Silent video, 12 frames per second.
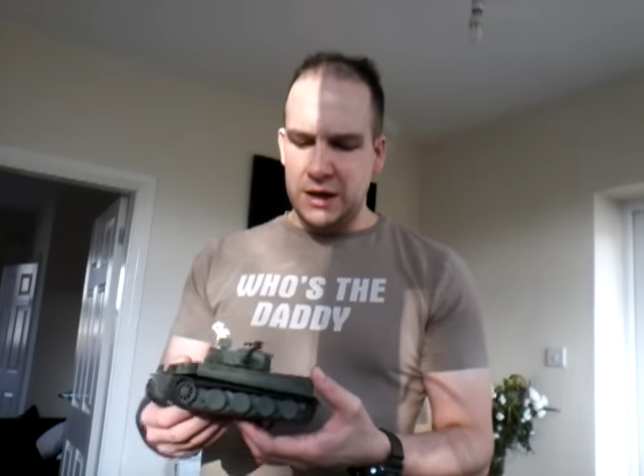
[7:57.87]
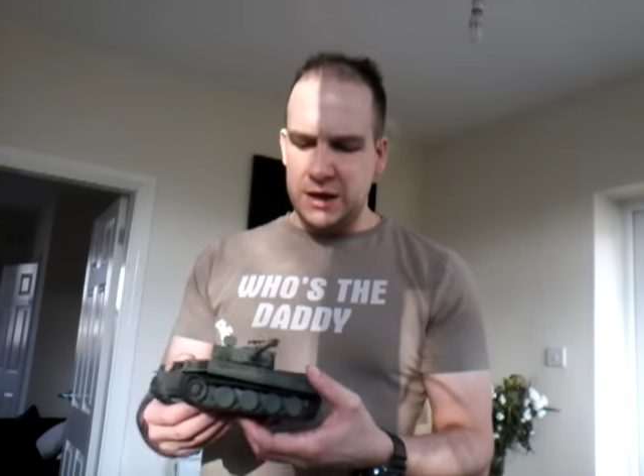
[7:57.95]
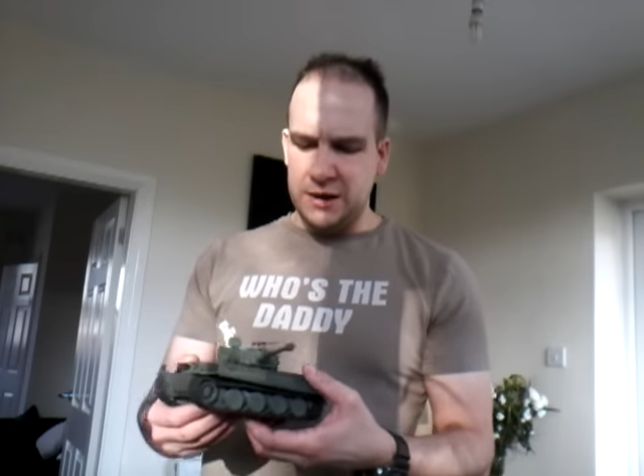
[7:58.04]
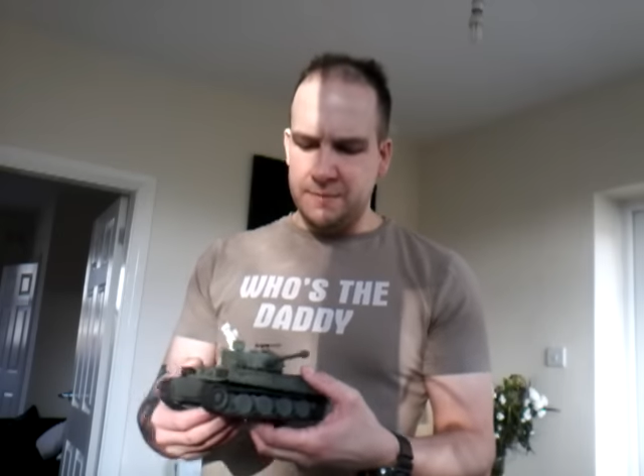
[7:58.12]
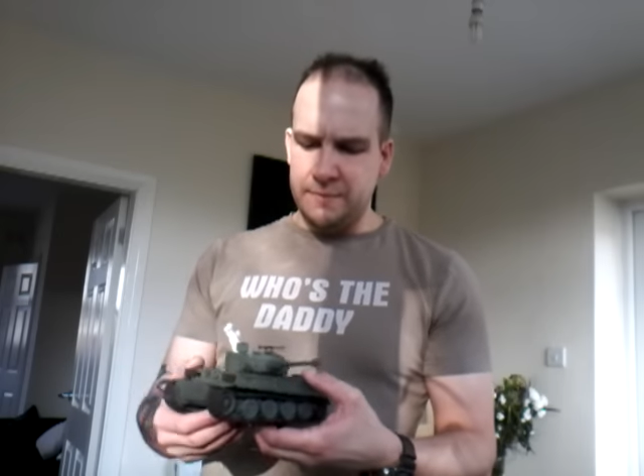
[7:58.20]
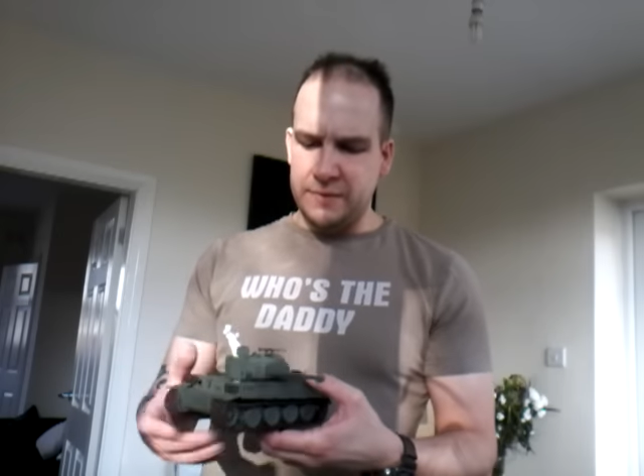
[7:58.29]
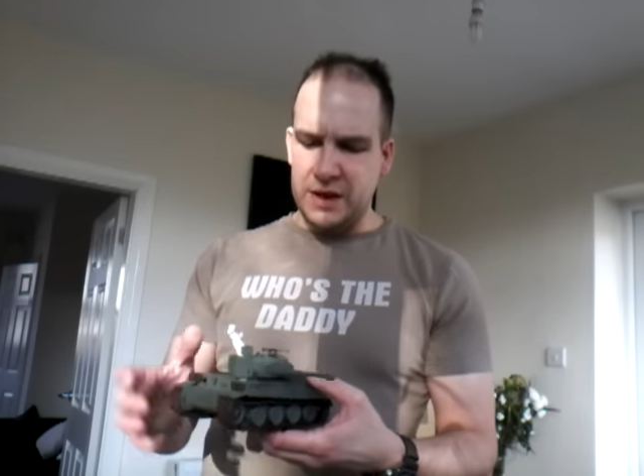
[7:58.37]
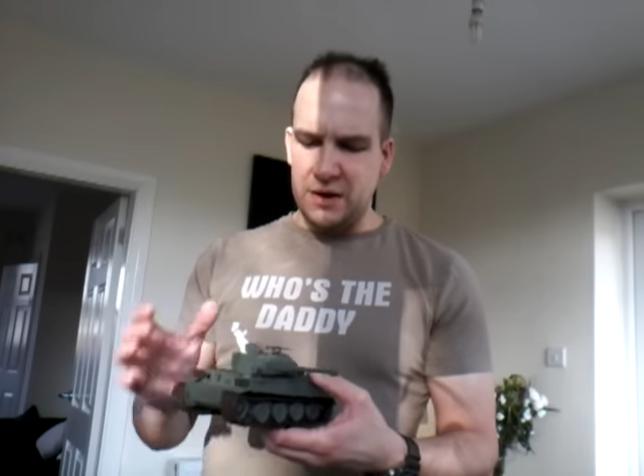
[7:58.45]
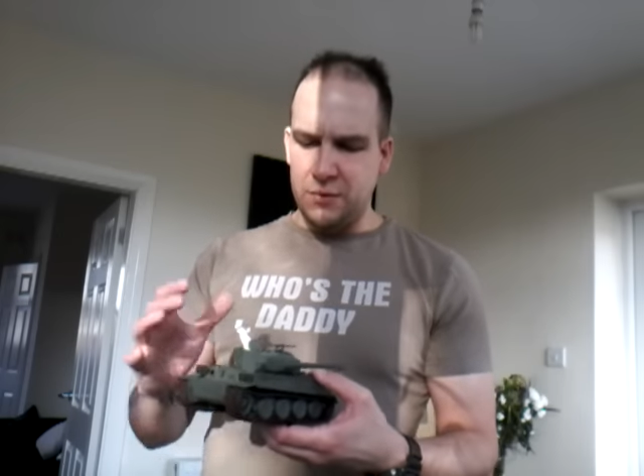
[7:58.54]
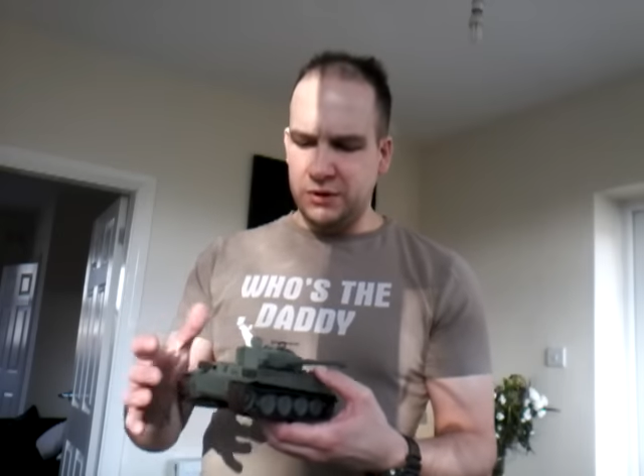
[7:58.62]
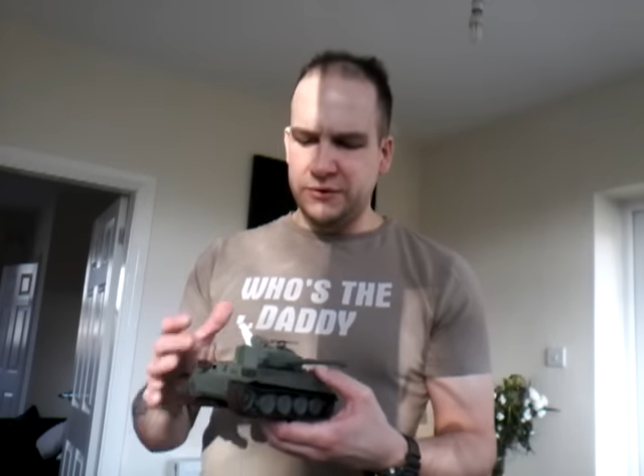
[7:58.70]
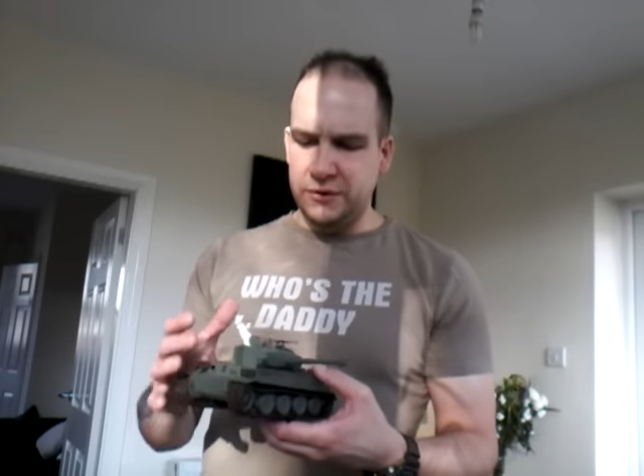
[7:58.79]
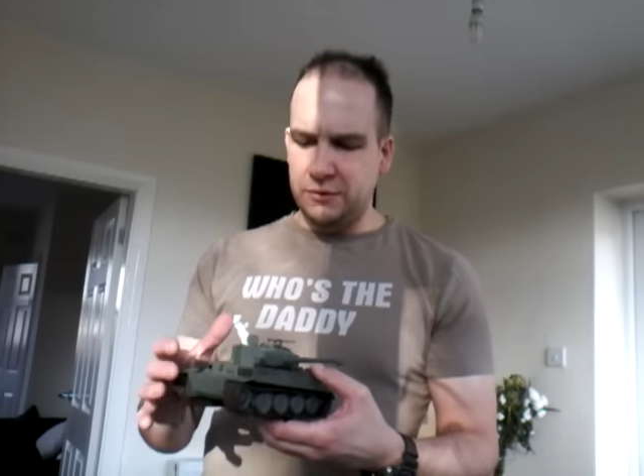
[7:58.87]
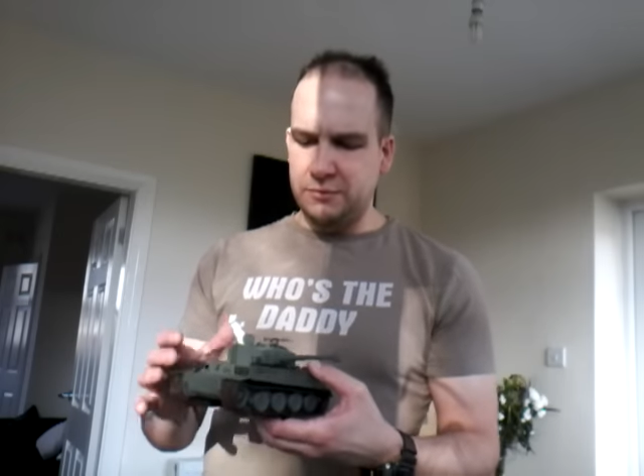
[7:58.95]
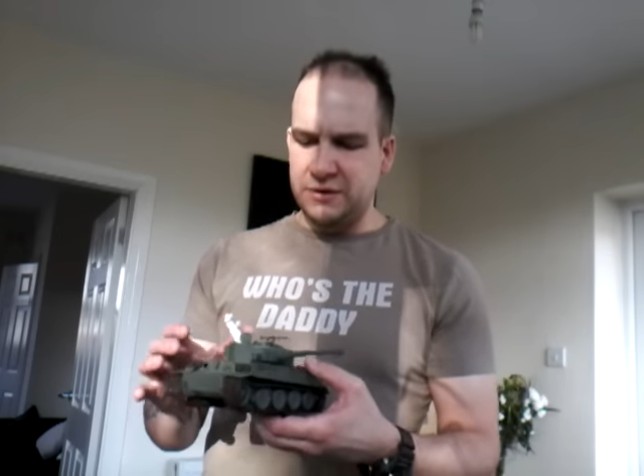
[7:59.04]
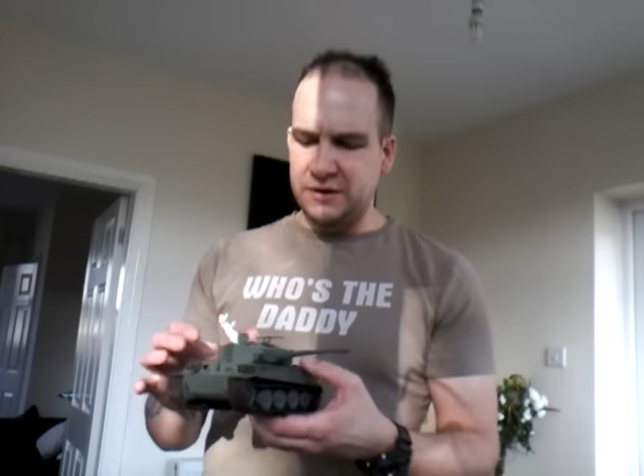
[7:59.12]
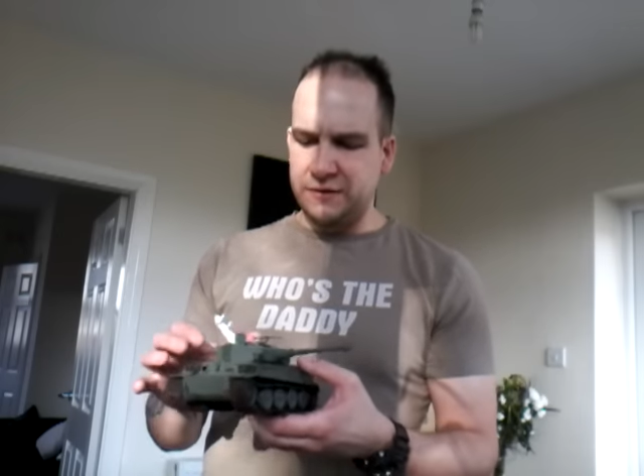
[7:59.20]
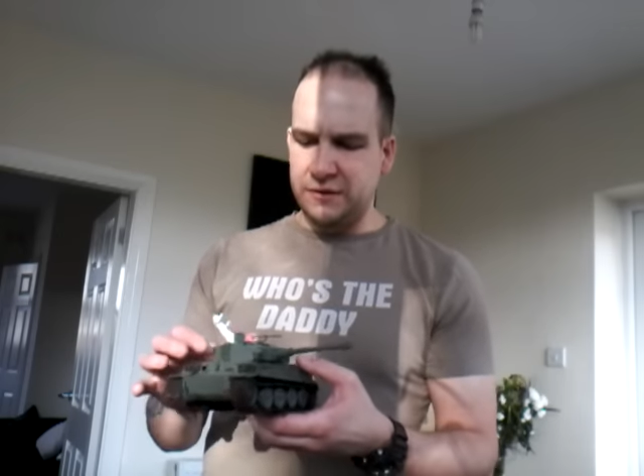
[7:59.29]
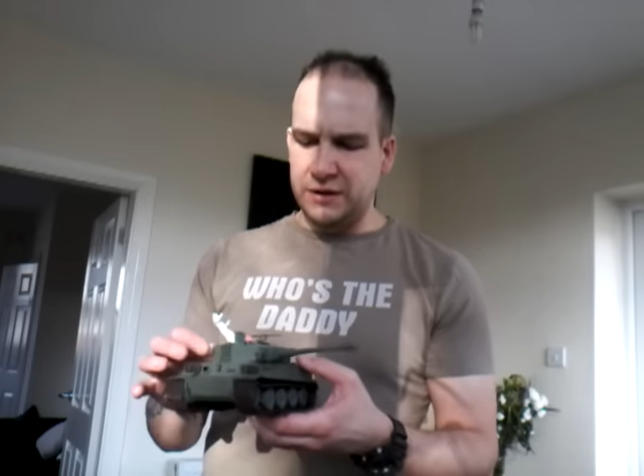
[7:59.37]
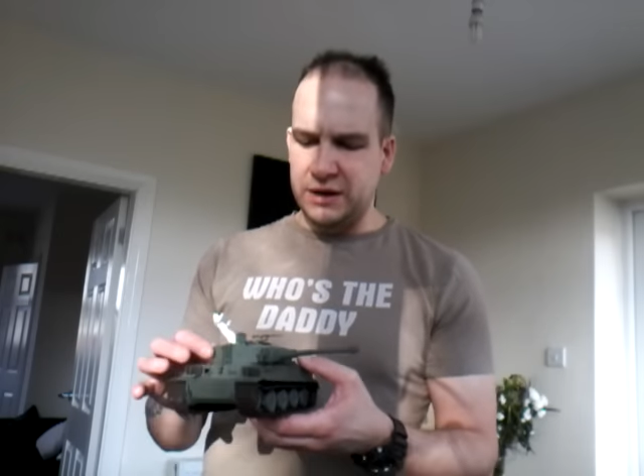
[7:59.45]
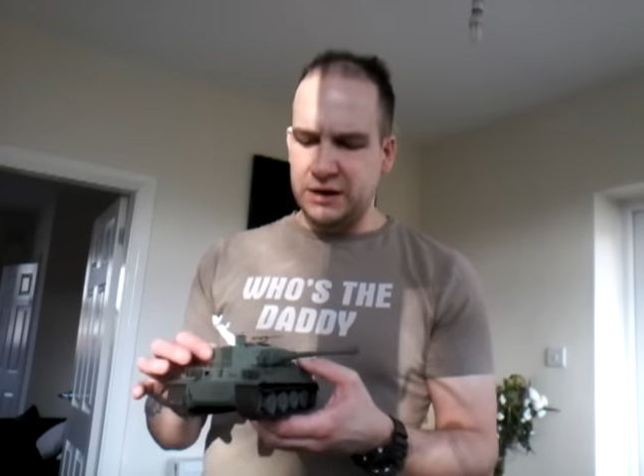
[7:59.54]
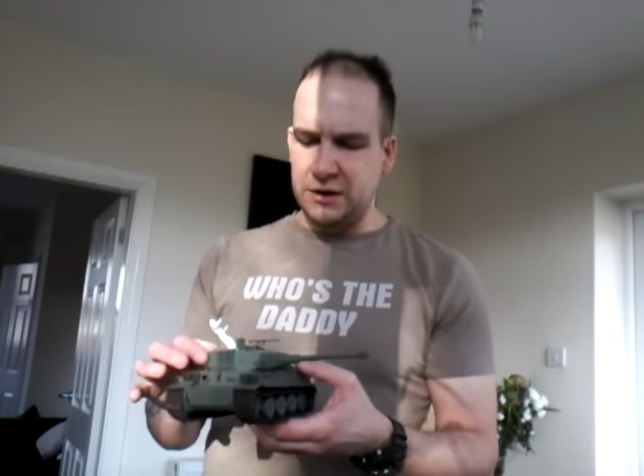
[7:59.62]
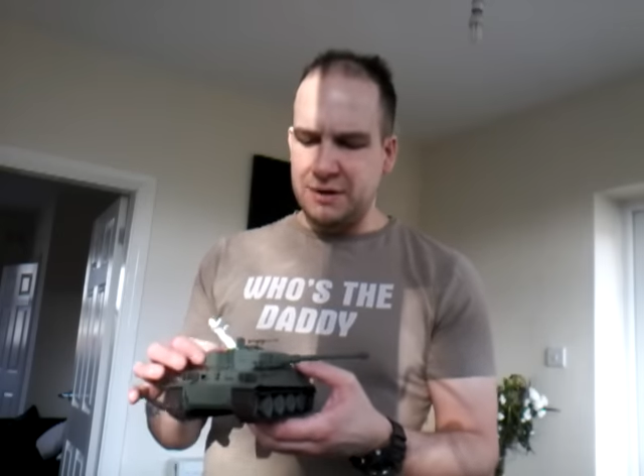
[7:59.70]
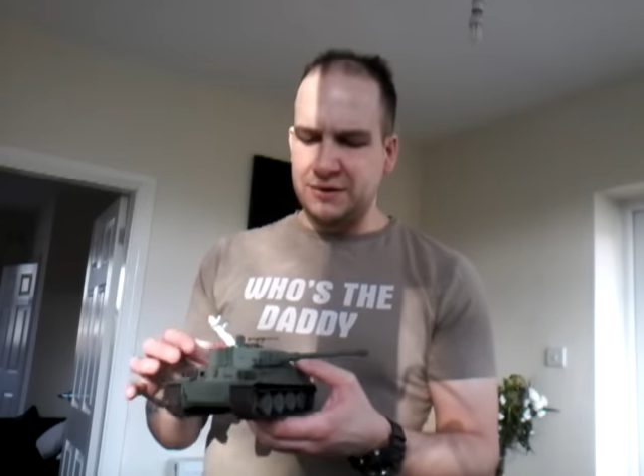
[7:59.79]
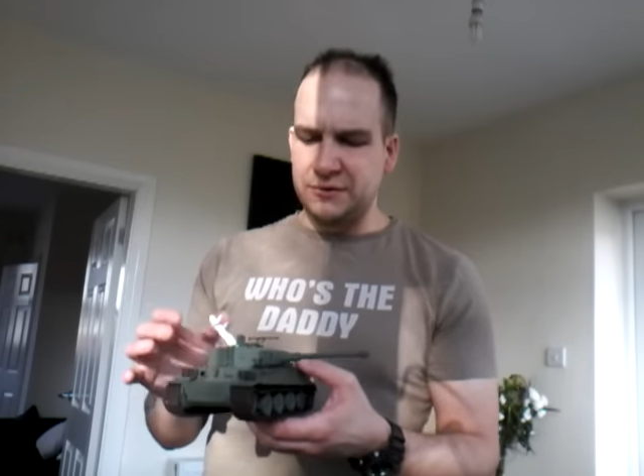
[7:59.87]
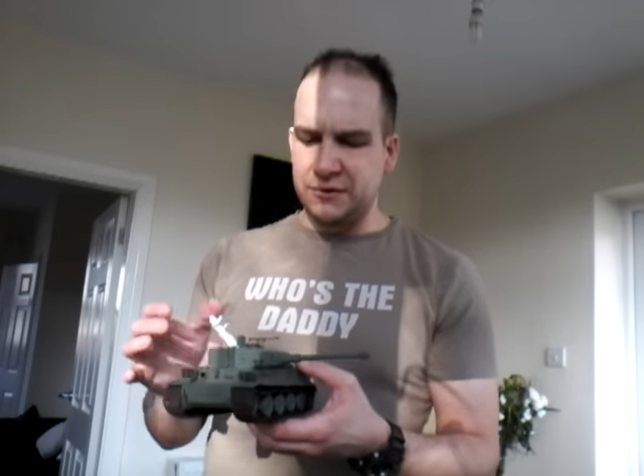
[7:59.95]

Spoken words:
I will do them differently and know how